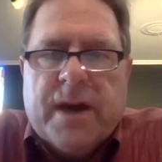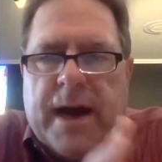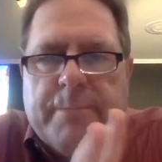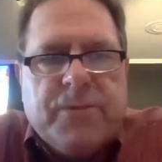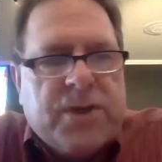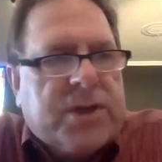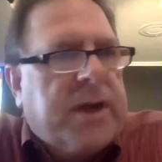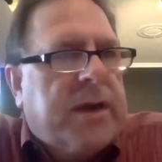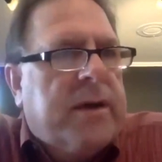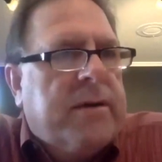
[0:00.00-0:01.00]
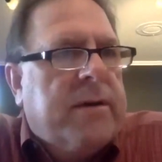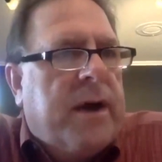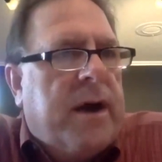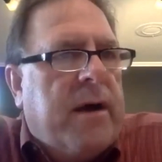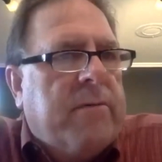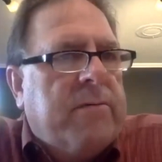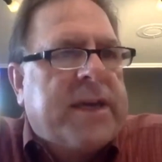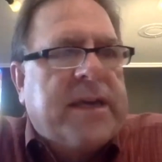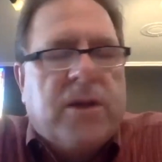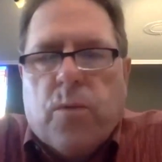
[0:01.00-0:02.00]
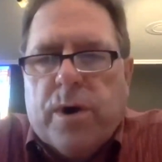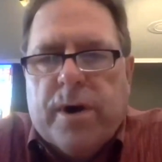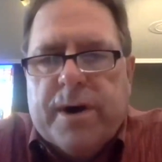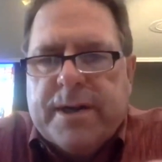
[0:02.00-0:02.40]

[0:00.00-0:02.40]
I, am just going to uh, look in the Word,